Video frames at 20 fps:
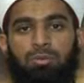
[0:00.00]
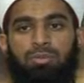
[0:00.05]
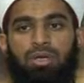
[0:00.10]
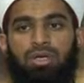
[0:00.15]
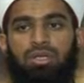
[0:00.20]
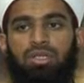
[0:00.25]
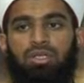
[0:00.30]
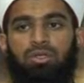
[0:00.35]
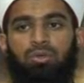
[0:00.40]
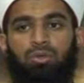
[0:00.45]
will
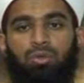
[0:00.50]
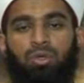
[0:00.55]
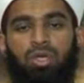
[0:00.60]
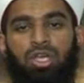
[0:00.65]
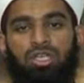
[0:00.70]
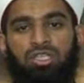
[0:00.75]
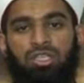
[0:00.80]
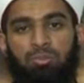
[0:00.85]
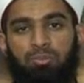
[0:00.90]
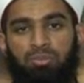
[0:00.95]
bury you.
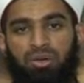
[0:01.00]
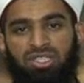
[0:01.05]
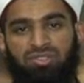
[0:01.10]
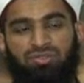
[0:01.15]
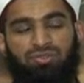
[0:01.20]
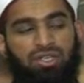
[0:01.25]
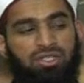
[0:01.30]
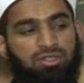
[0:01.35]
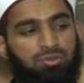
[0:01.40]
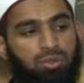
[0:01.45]
Your
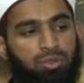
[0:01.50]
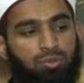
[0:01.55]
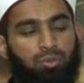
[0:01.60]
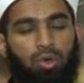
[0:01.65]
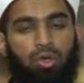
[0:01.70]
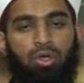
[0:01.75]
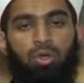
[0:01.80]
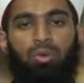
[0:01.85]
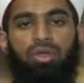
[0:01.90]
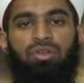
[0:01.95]
best friends will
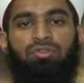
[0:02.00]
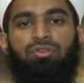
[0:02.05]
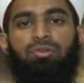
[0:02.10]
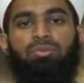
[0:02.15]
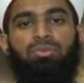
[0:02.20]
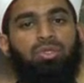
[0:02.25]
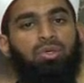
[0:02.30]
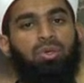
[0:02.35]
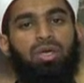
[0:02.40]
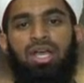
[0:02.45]
walk away
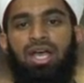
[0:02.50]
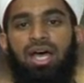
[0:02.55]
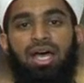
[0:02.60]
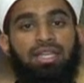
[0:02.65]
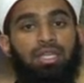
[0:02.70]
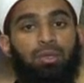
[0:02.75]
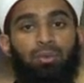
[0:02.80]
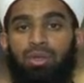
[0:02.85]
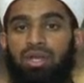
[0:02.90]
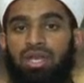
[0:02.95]
from you
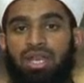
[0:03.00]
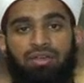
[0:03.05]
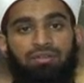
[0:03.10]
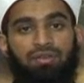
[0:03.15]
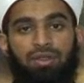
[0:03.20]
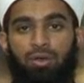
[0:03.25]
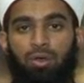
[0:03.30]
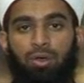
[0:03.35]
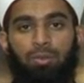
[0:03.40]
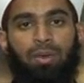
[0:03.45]
and they will
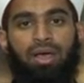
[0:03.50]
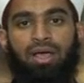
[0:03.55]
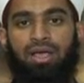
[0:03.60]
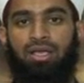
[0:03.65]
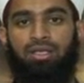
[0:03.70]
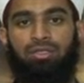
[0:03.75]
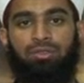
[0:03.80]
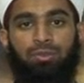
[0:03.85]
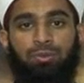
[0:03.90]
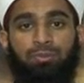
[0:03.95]
never look
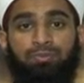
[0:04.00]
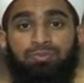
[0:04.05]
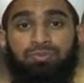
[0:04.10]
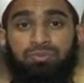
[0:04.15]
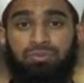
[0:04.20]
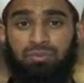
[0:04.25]
back at you.